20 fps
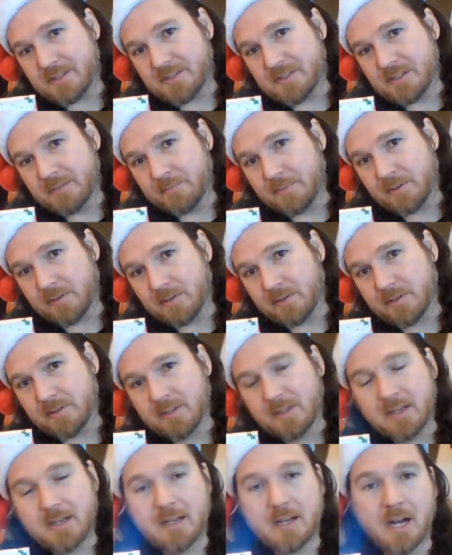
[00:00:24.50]

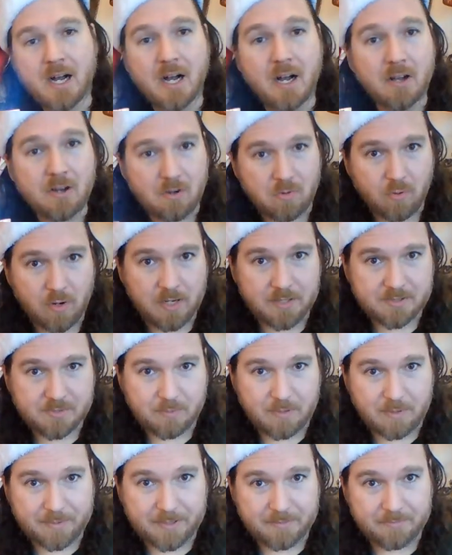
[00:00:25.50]
simple
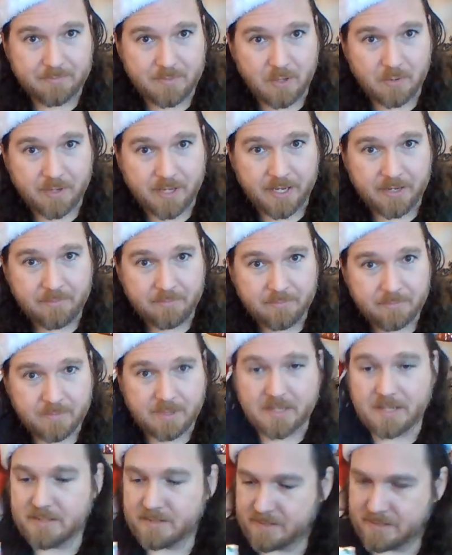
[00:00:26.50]
cross ribbon, okay?
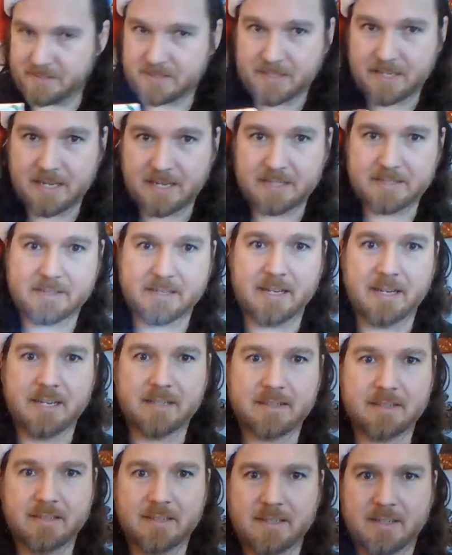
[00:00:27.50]
Because this guy's
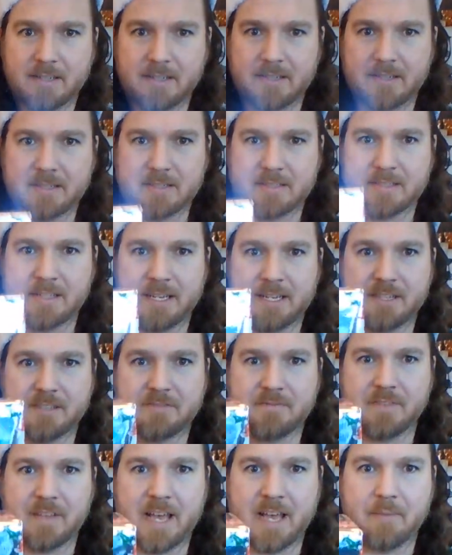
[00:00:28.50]
got this nice
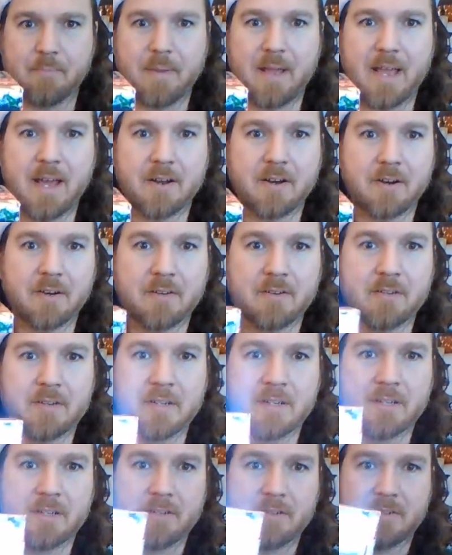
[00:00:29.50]
flat
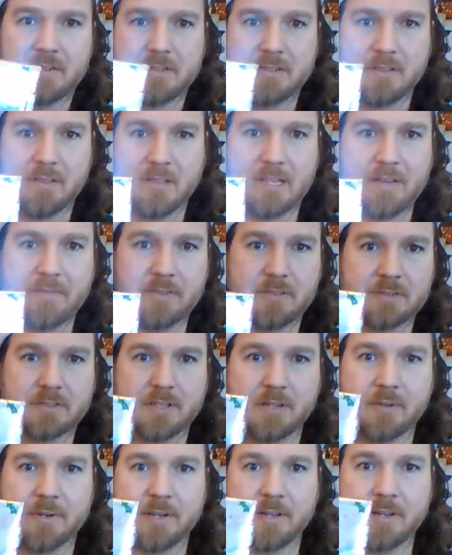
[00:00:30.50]
pattern. There's levels
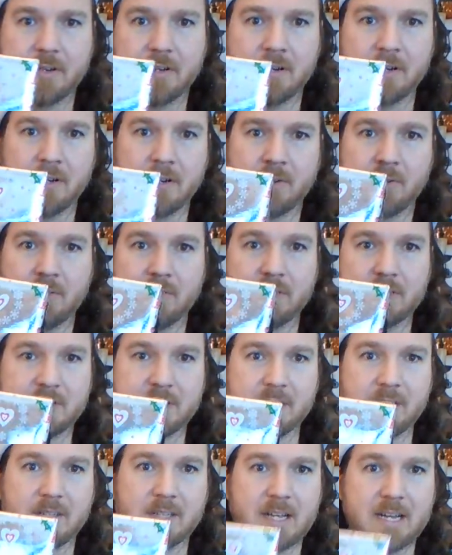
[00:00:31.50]
going on
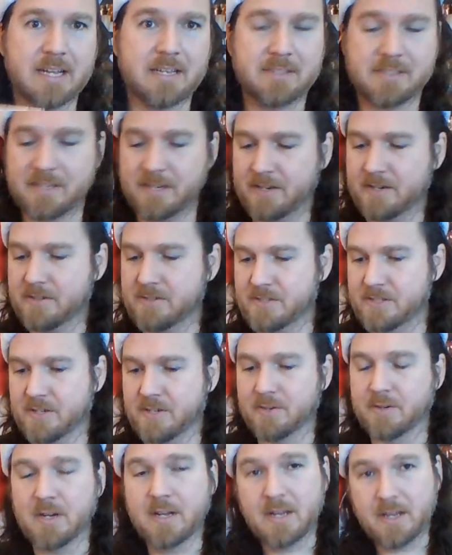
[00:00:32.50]
horizontal lines here,
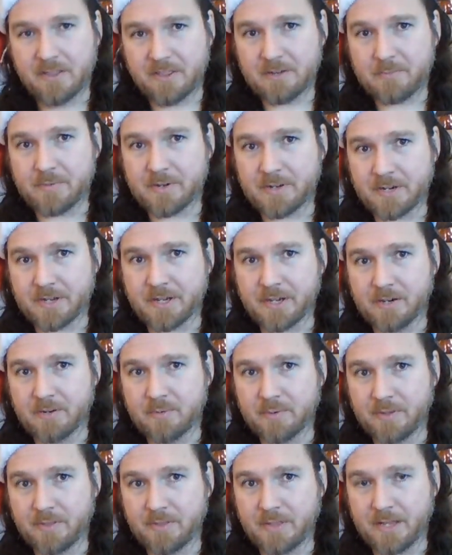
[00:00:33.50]
so I think we're going to go
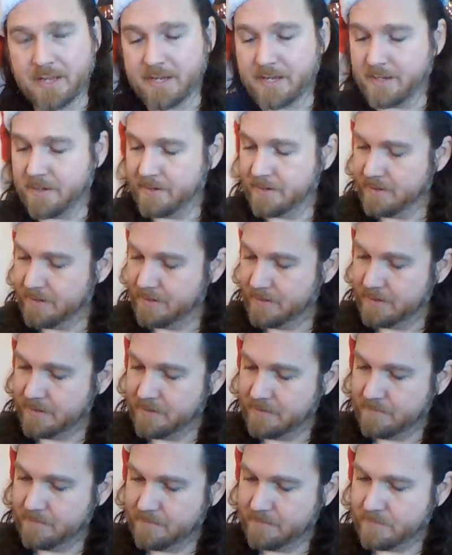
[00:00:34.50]
with a
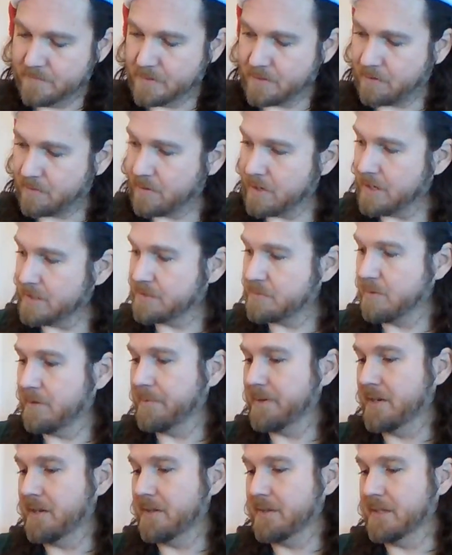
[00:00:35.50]
cross
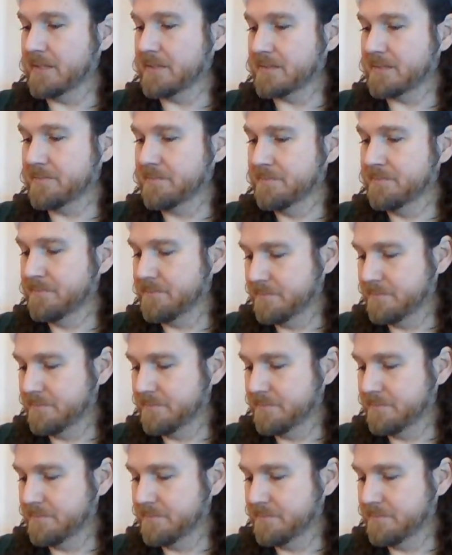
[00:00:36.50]
ribbon on this.